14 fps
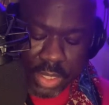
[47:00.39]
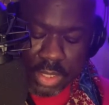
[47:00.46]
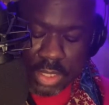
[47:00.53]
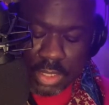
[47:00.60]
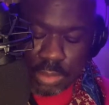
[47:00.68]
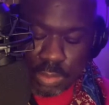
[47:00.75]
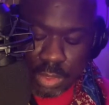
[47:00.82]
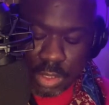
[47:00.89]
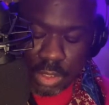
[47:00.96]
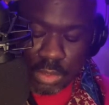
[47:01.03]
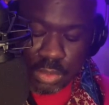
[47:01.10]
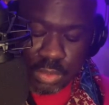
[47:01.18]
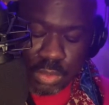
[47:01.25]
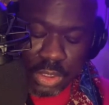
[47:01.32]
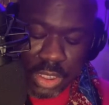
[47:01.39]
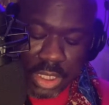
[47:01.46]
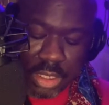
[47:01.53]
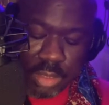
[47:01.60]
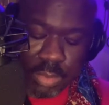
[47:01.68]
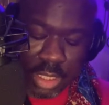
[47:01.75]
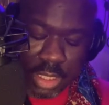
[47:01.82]
These were the girls who
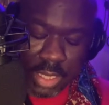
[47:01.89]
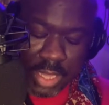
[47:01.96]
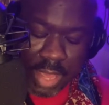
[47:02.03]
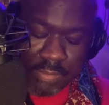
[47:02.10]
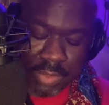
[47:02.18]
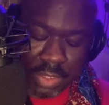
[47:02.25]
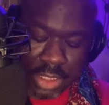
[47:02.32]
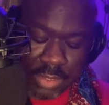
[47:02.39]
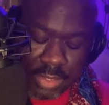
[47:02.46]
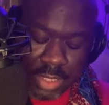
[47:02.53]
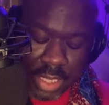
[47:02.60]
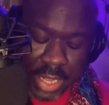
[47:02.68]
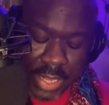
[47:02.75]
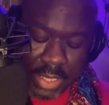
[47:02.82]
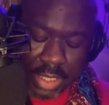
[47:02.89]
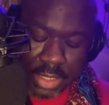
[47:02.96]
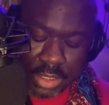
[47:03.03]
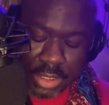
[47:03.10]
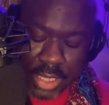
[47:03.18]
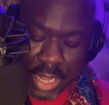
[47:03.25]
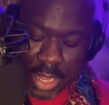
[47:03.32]
shunned me in the cafeteria at
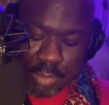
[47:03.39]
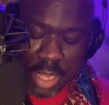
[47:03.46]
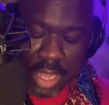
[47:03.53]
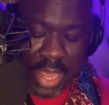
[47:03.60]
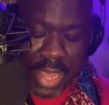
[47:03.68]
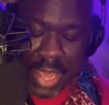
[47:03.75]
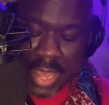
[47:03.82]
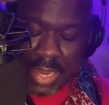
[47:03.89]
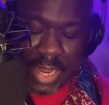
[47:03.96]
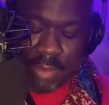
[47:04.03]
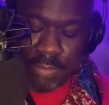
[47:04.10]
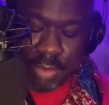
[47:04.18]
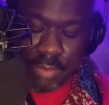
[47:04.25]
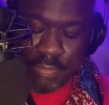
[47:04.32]
lunchtime and never